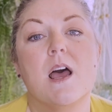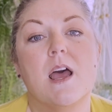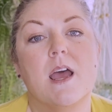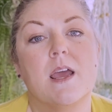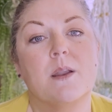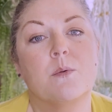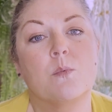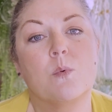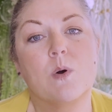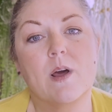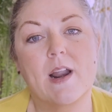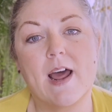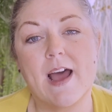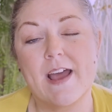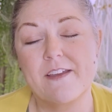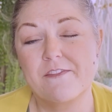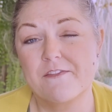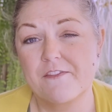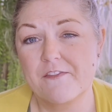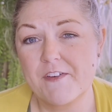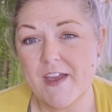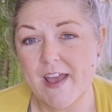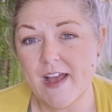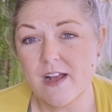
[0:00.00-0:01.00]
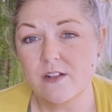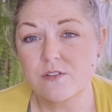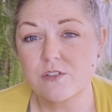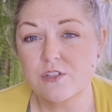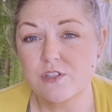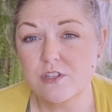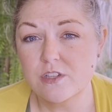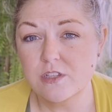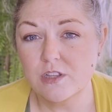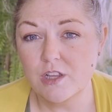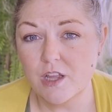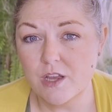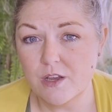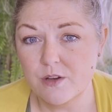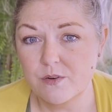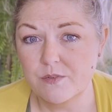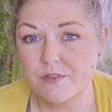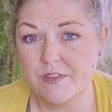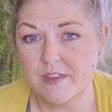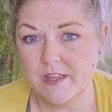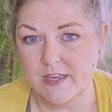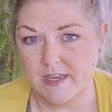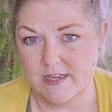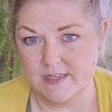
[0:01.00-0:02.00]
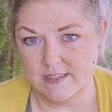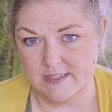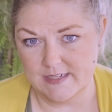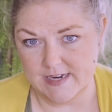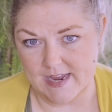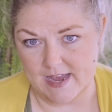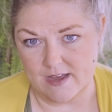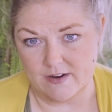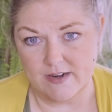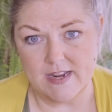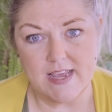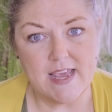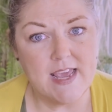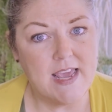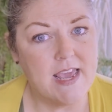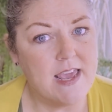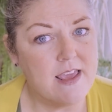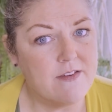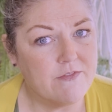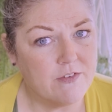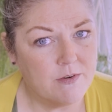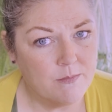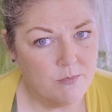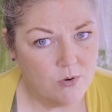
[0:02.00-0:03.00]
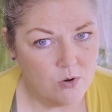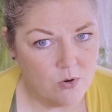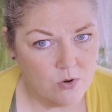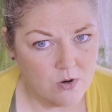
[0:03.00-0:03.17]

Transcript: And what I found slowed things down even